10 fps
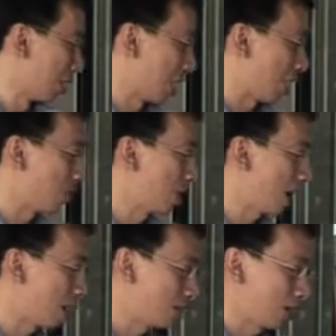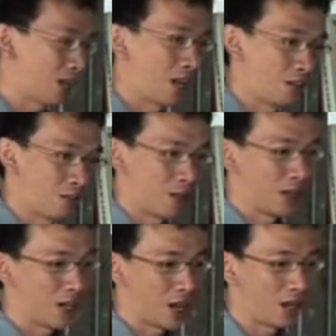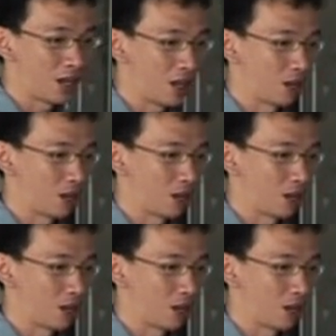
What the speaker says: And we have a kind of funny idea